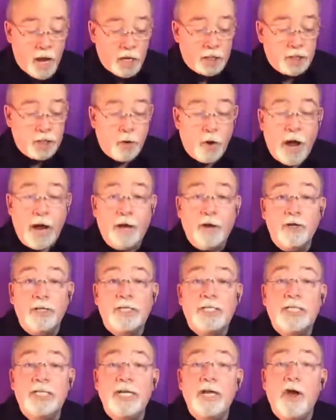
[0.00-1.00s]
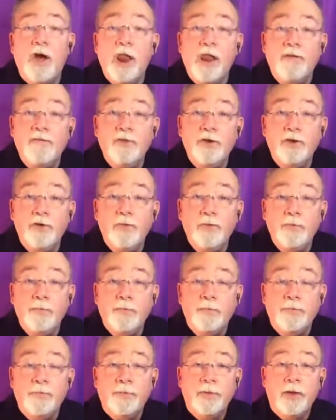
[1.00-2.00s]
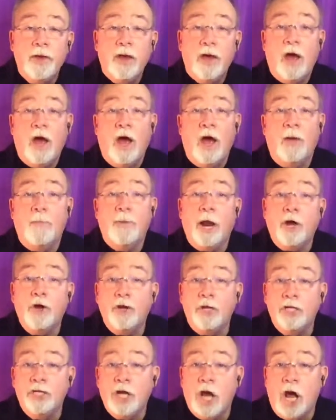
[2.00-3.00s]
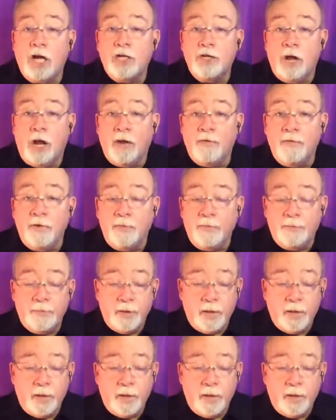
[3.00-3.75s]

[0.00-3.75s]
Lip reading: So I could see all of you, but I couldn't talk to all of you.